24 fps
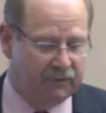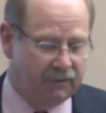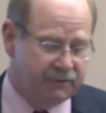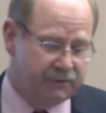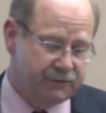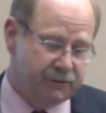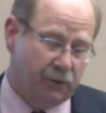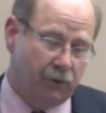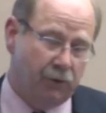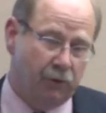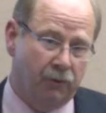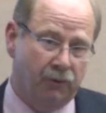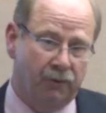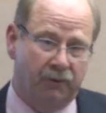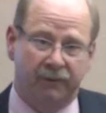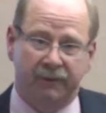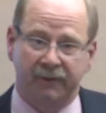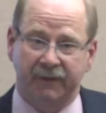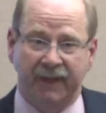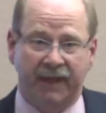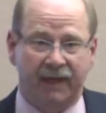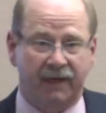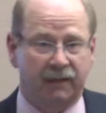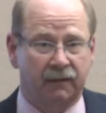So
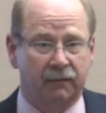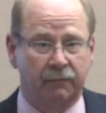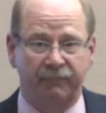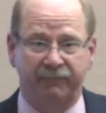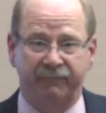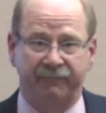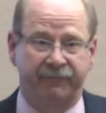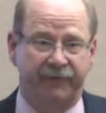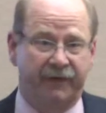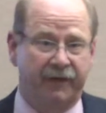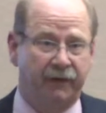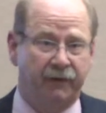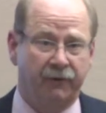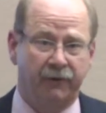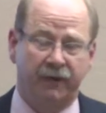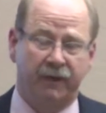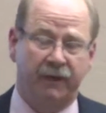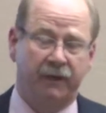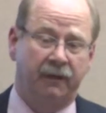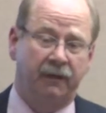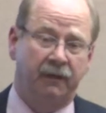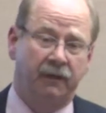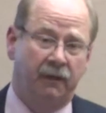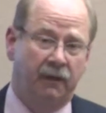that can
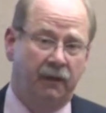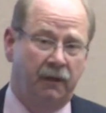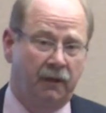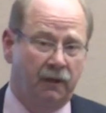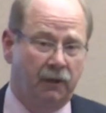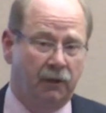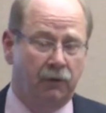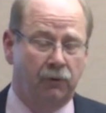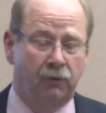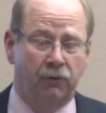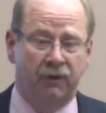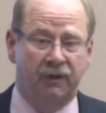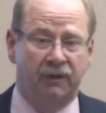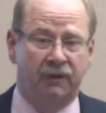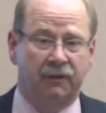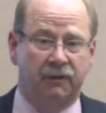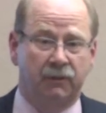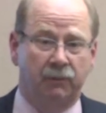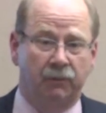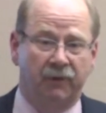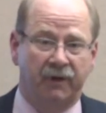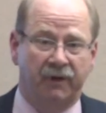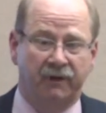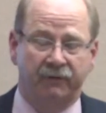vary according
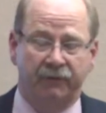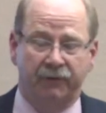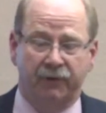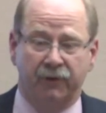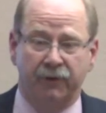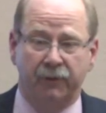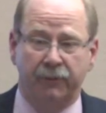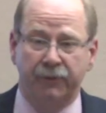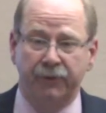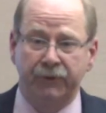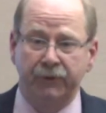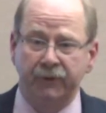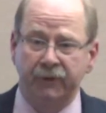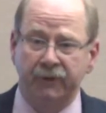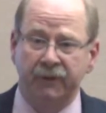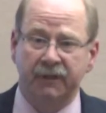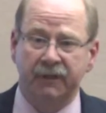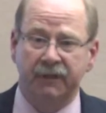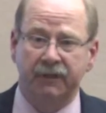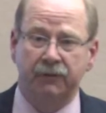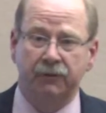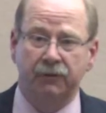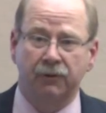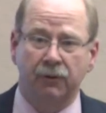to whatever
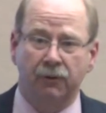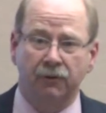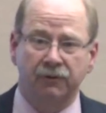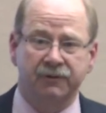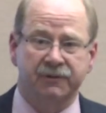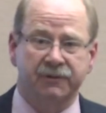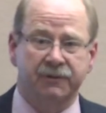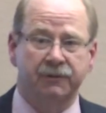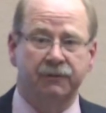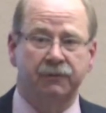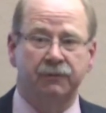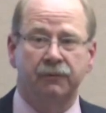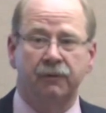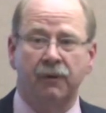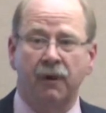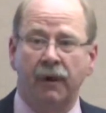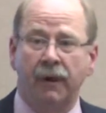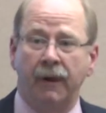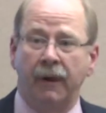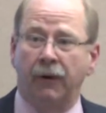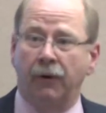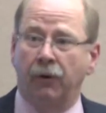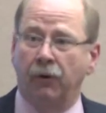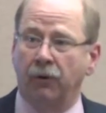community you go to,
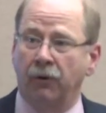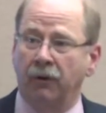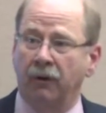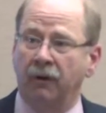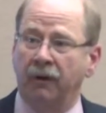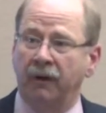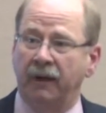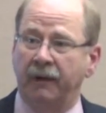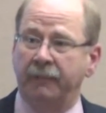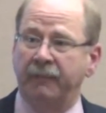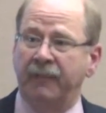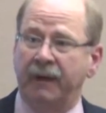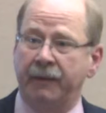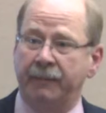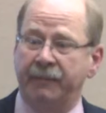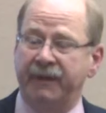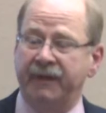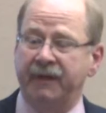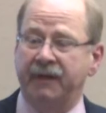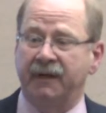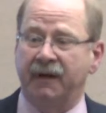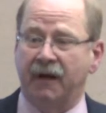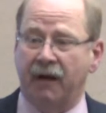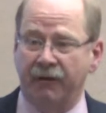or it may
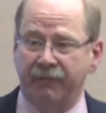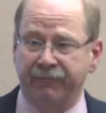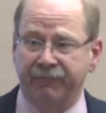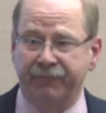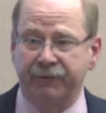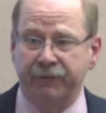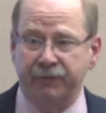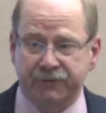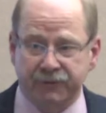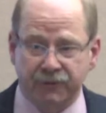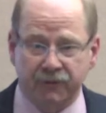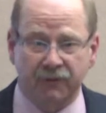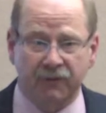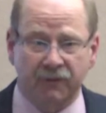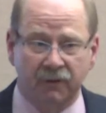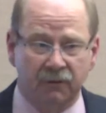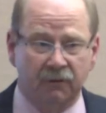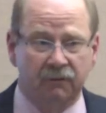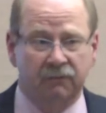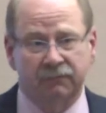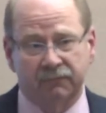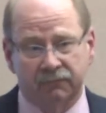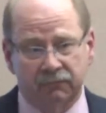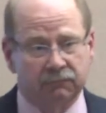be in our
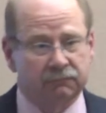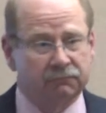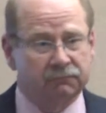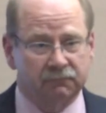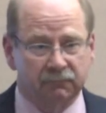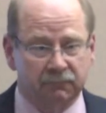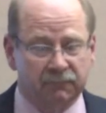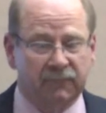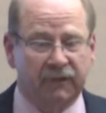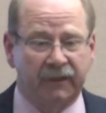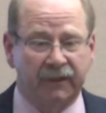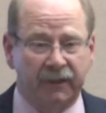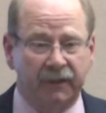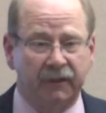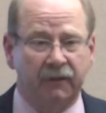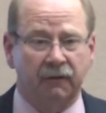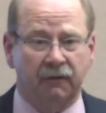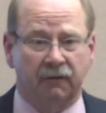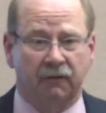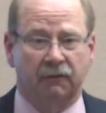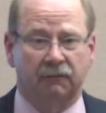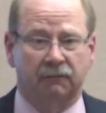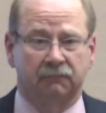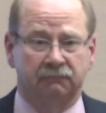future
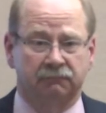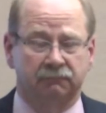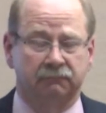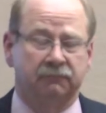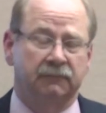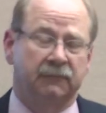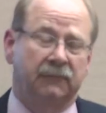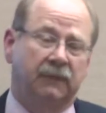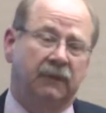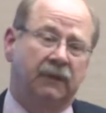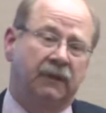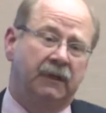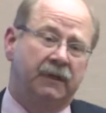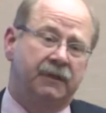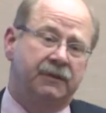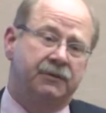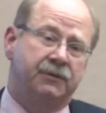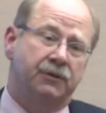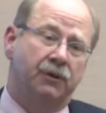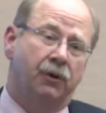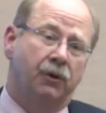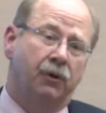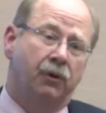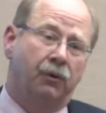here.
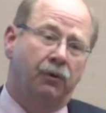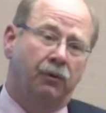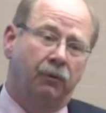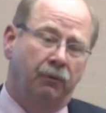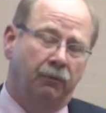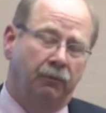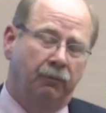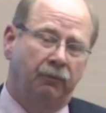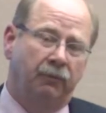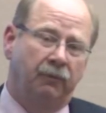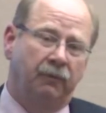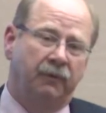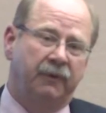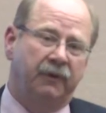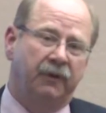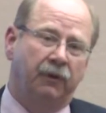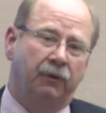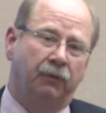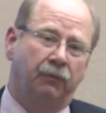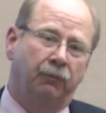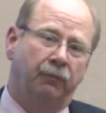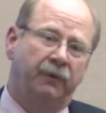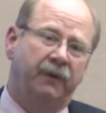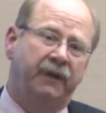So,
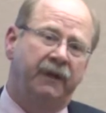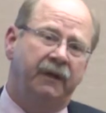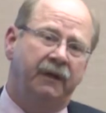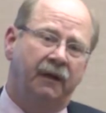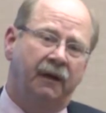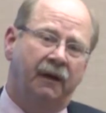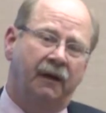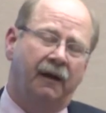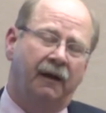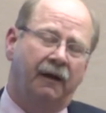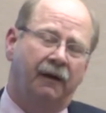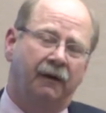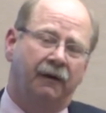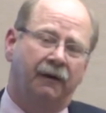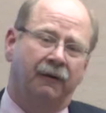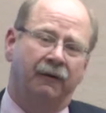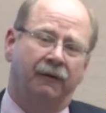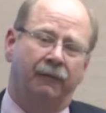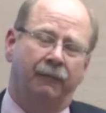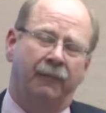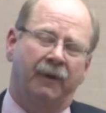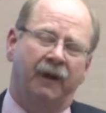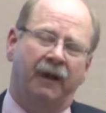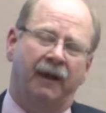
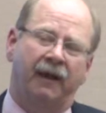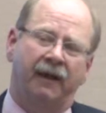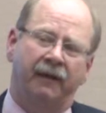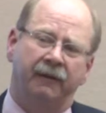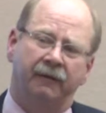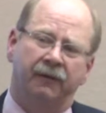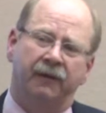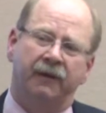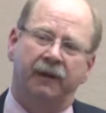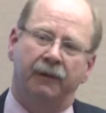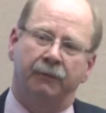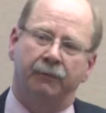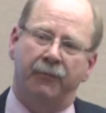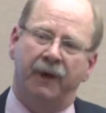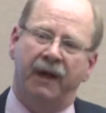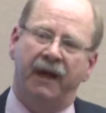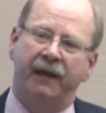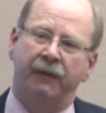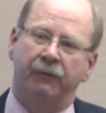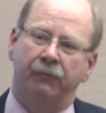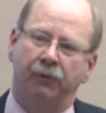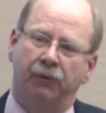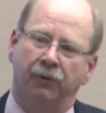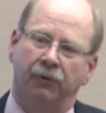I look at
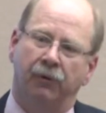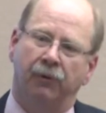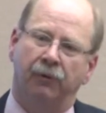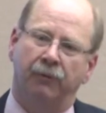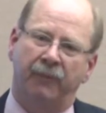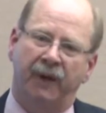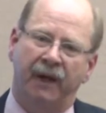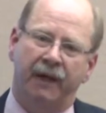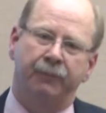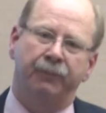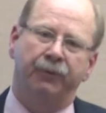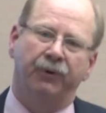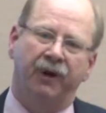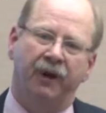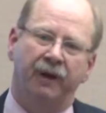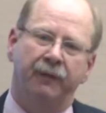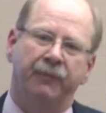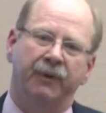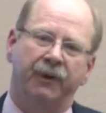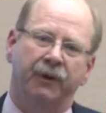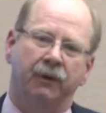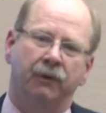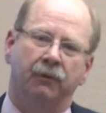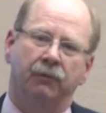my role, my
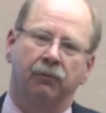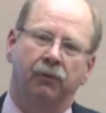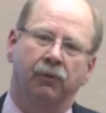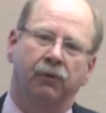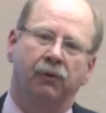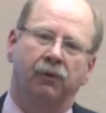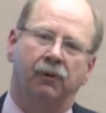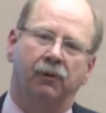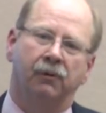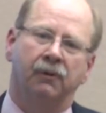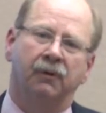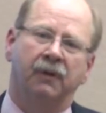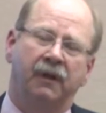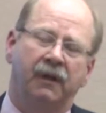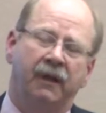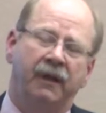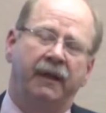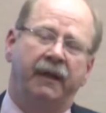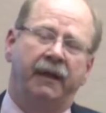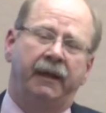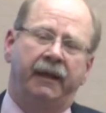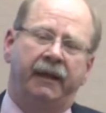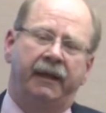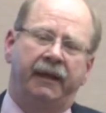primary role
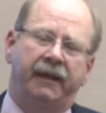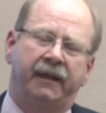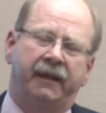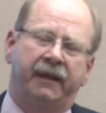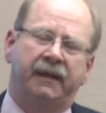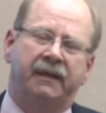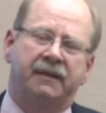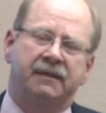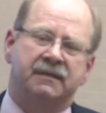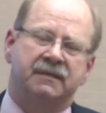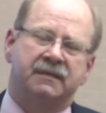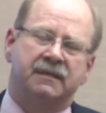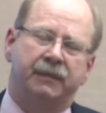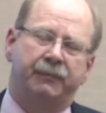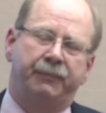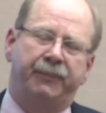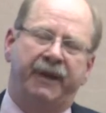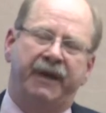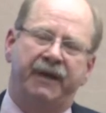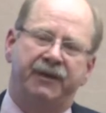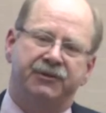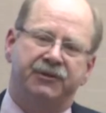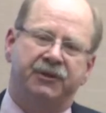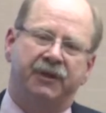is the
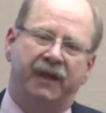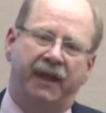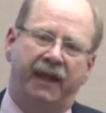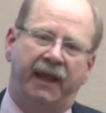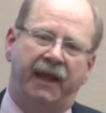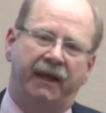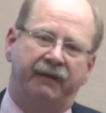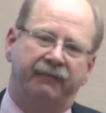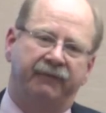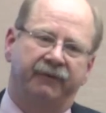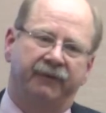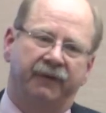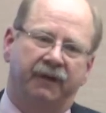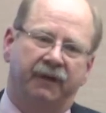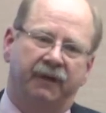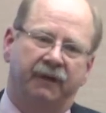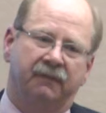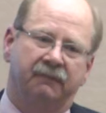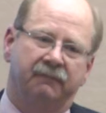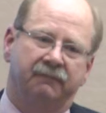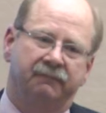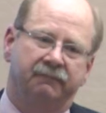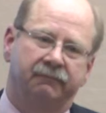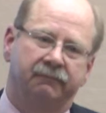patient advocate.